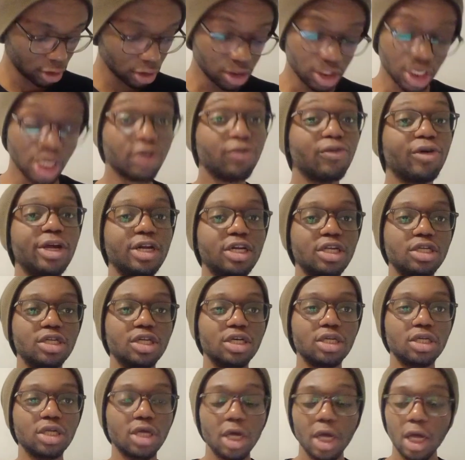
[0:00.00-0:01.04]
they really
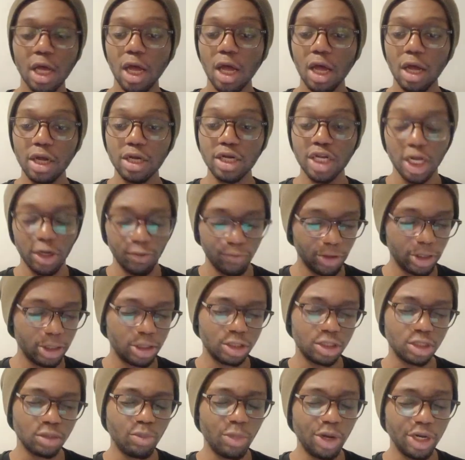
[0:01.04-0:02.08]
did. They really
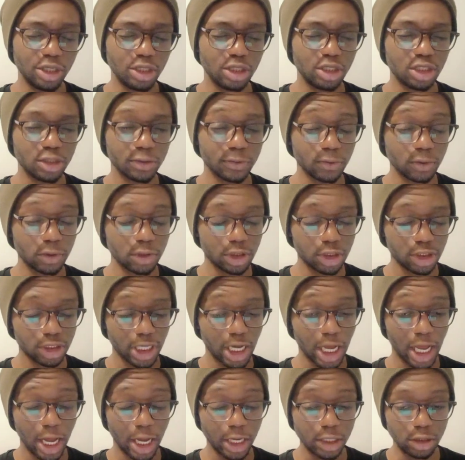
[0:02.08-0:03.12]
did make the difference.
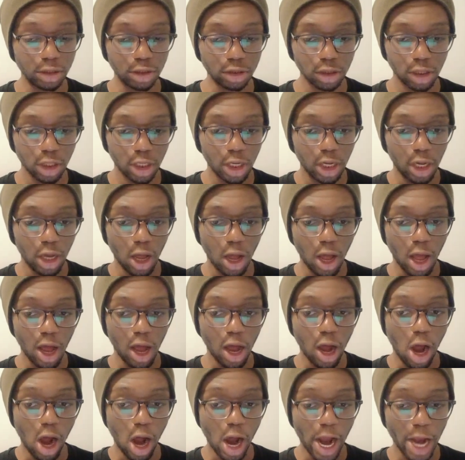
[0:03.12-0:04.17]
And
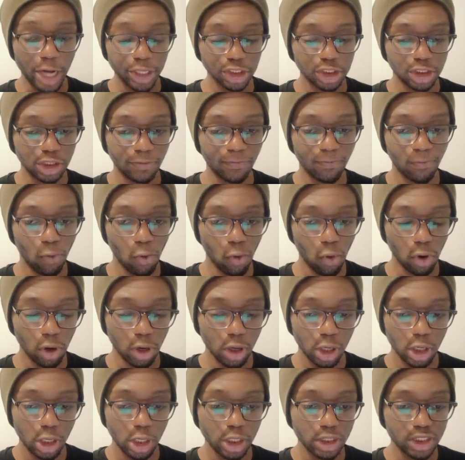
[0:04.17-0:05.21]
I actually thought
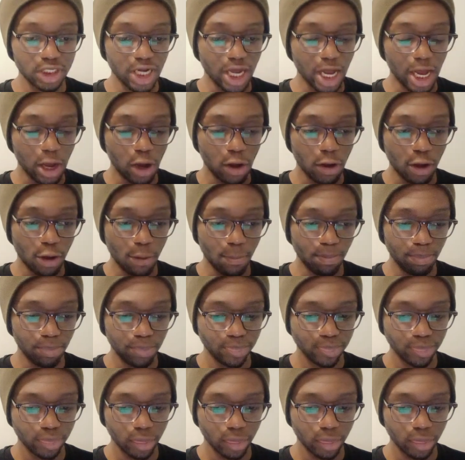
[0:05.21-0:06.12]
that Romelu